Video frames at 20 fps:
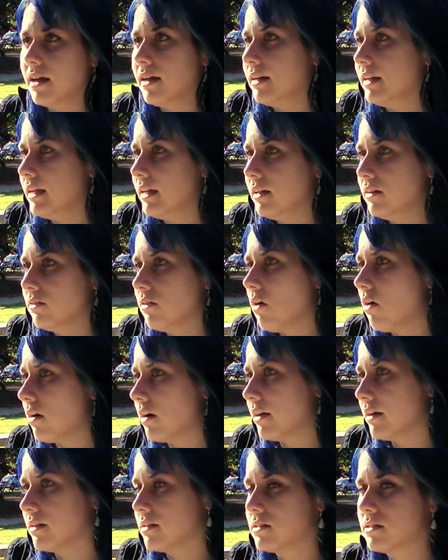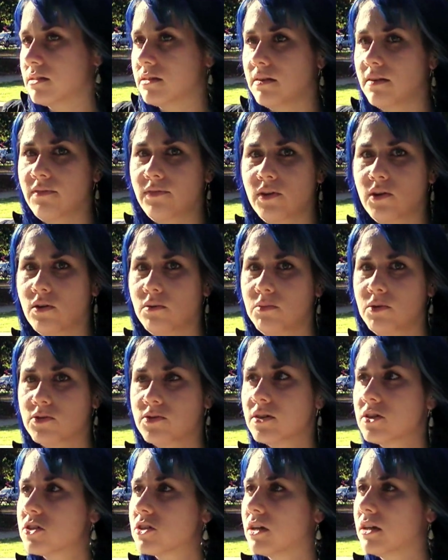that need artists if you're a
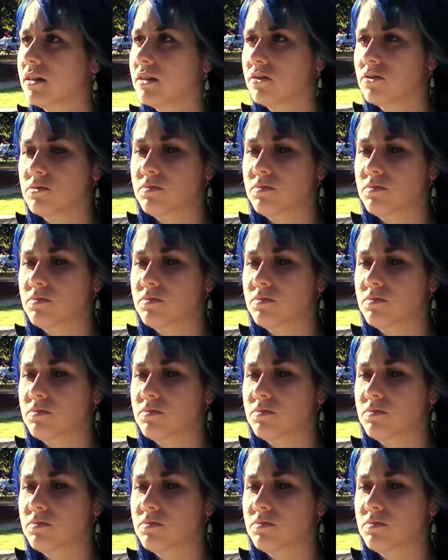musician